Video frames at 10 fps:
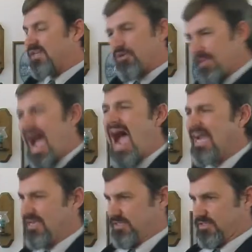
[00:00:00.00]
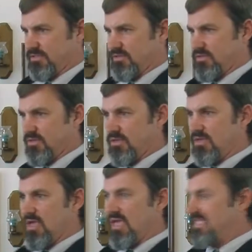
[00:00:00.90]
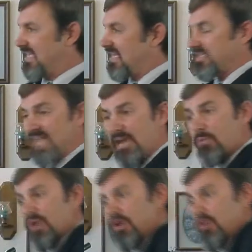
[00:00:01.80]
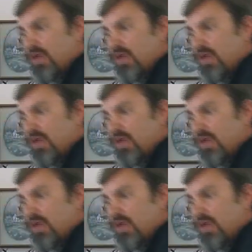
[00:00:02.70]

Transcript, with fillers: they're behind us. See, Satan will he'll,